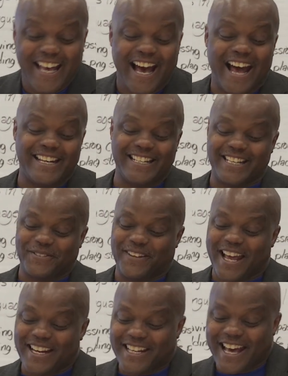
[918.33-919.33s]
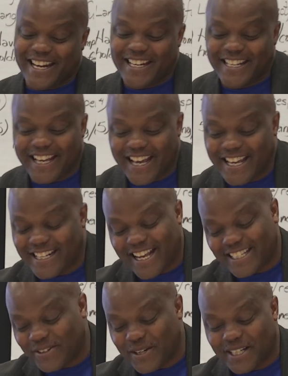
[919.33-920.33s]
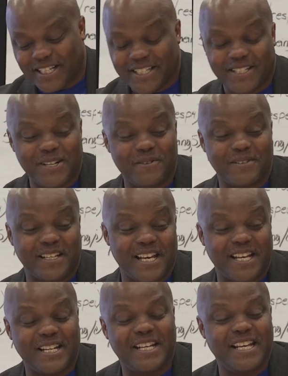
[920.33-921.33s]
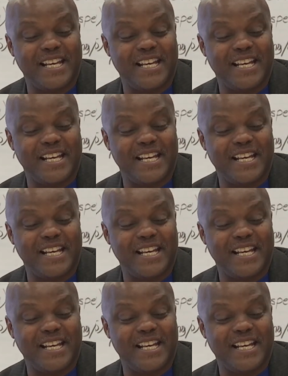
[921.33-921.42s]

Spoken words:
I did it for like 90 days, and I said, well, that's enough of that.